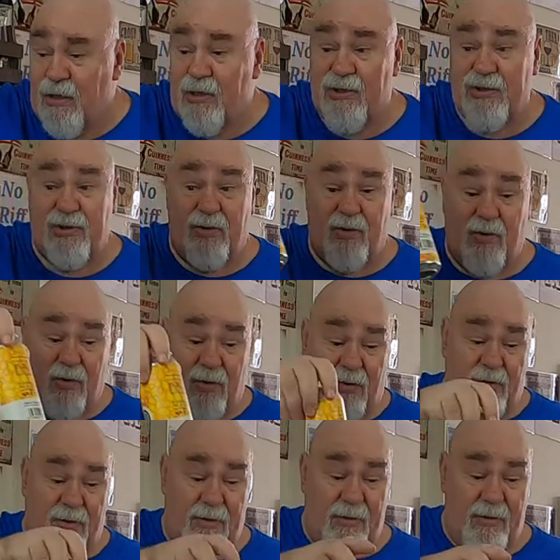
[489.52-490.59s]
So,
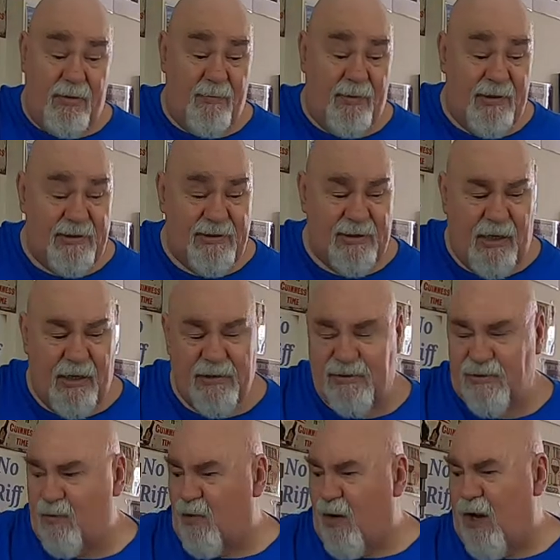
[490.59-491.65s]
but this, I
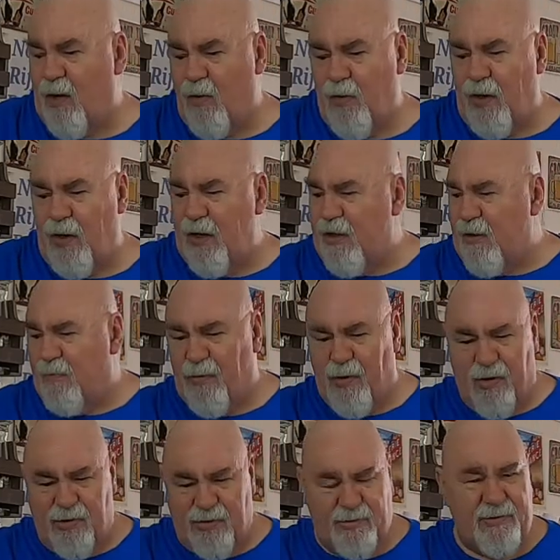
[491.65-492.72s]
think one of the
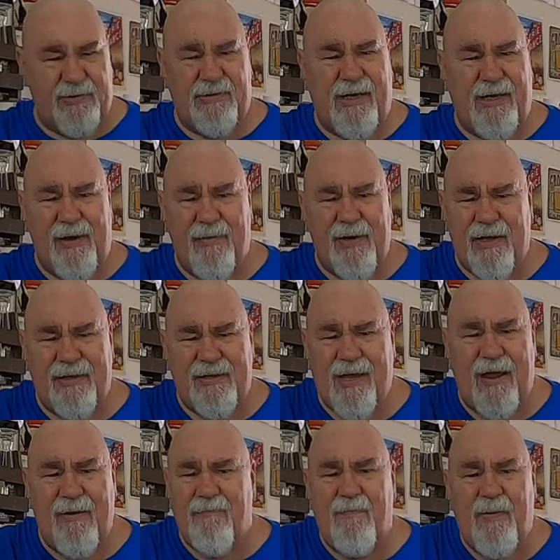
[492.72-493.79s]
bottles was came in at
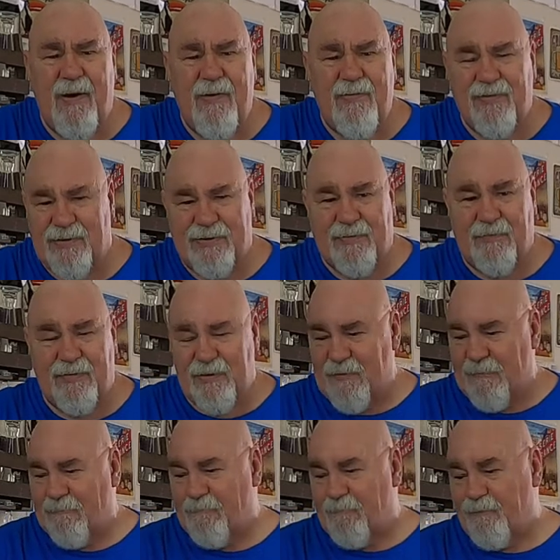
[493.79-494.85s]
10 pound or something.
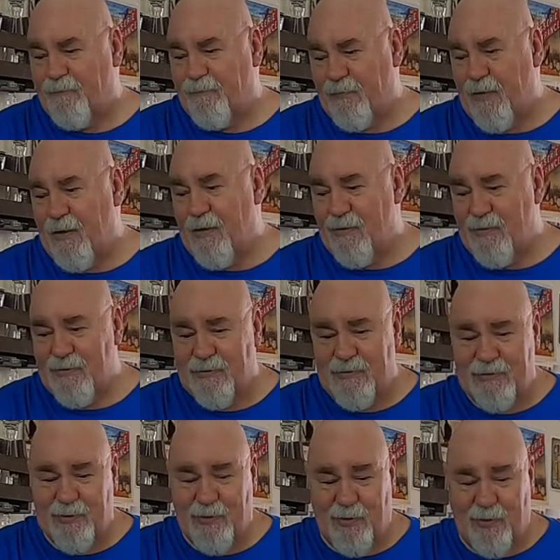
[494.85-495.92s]

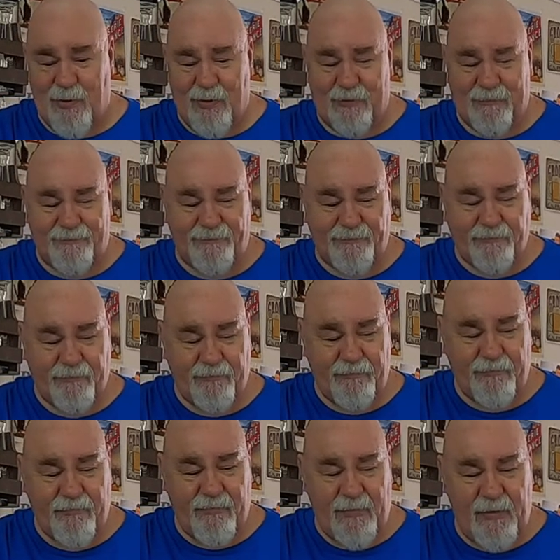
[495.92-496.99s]
So,
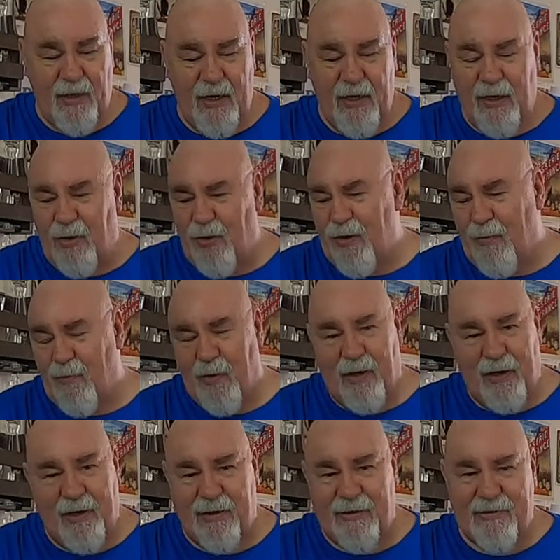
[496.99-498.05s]
and a lot of them were
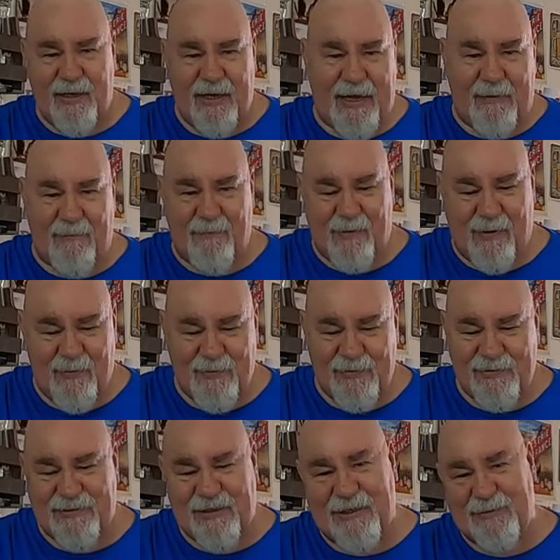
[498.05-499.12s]
like £8,
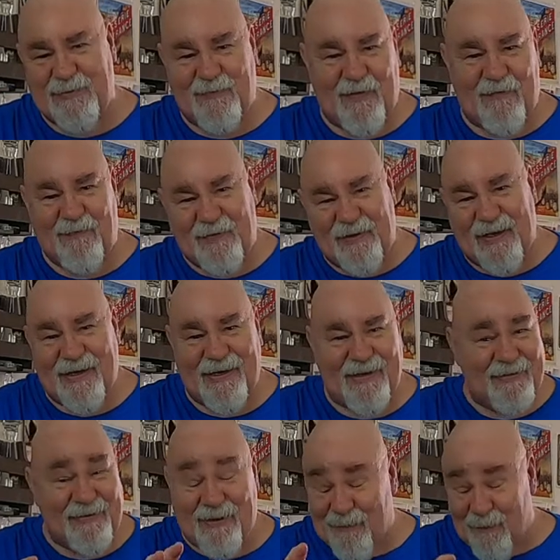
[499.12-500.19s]
£6.50,
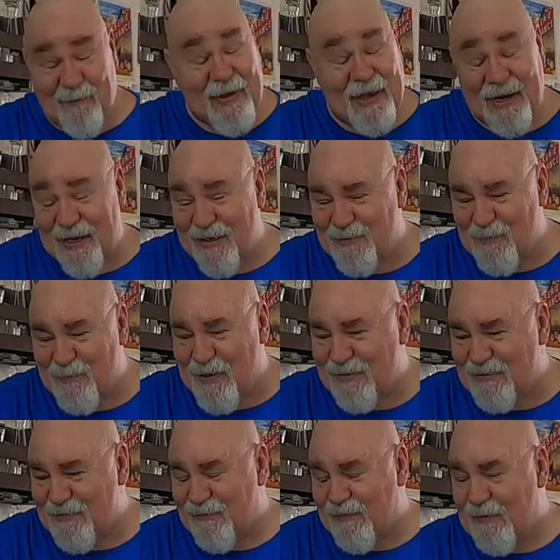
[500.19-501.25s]
very
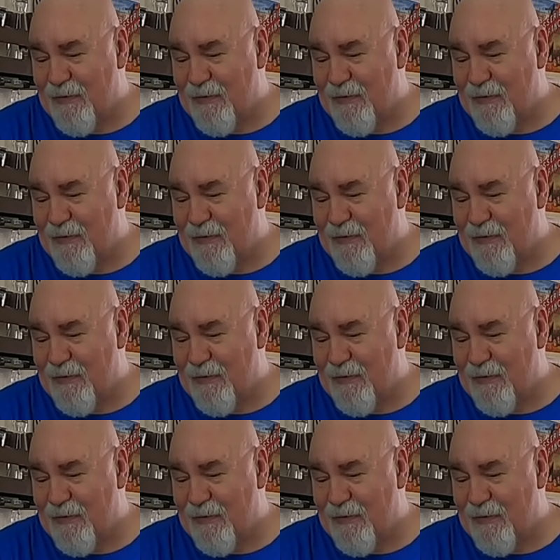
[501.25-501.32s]
expensive.